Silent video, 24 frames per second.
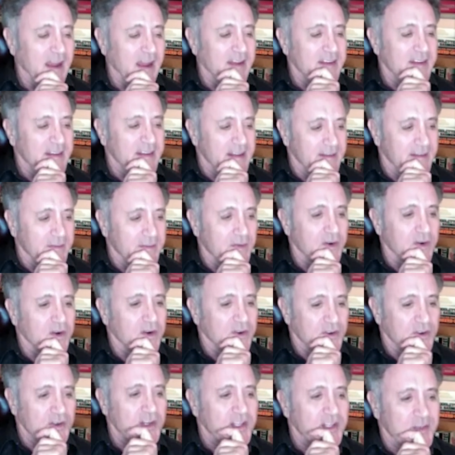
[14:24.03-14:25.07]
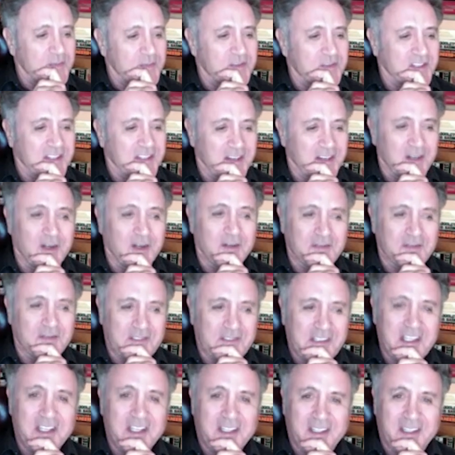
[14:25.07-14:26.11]
I never heard him sing off
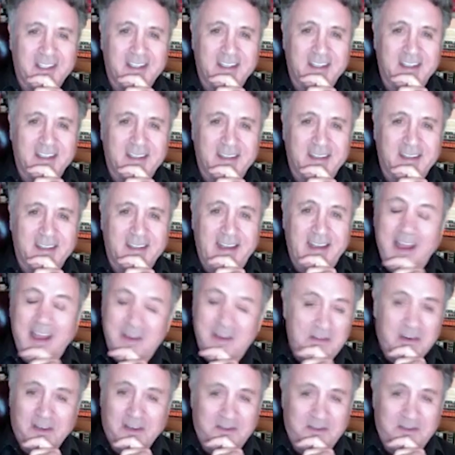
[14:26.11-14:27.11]
key, ever